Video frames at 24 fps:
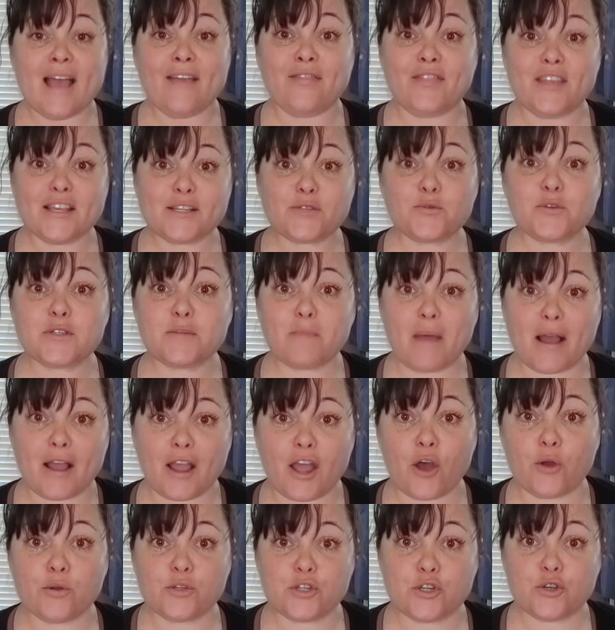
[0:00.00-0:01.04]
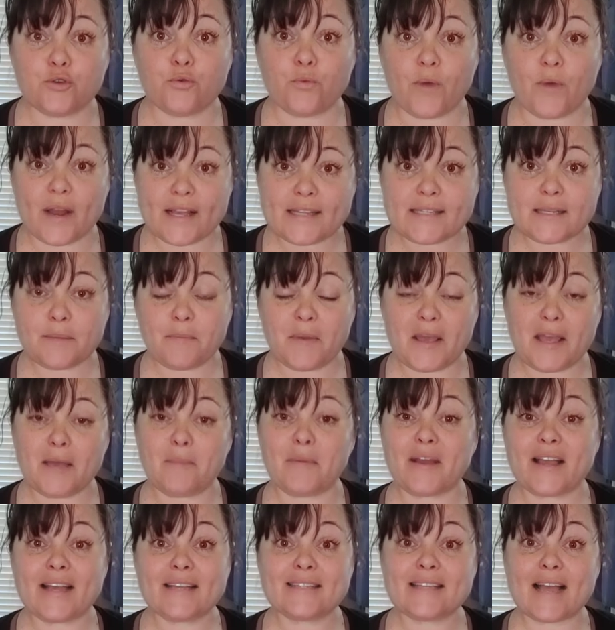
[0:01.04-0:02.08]
this was my go-to recipe
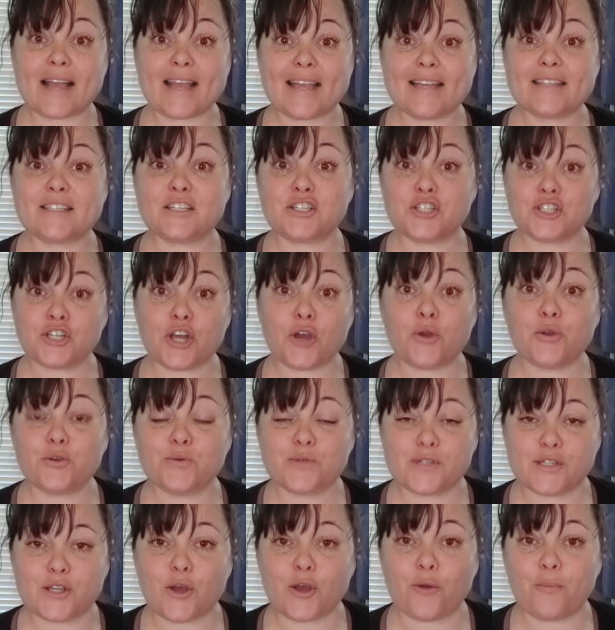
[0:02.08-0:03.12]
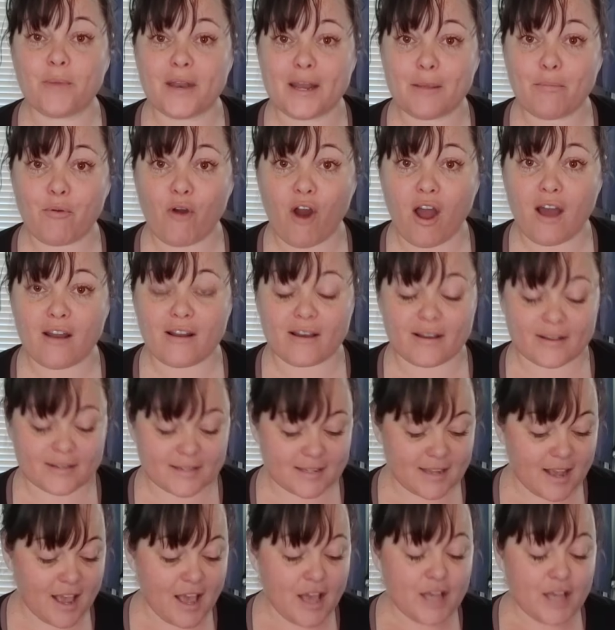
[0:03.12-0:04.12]
because I get to show you so many products.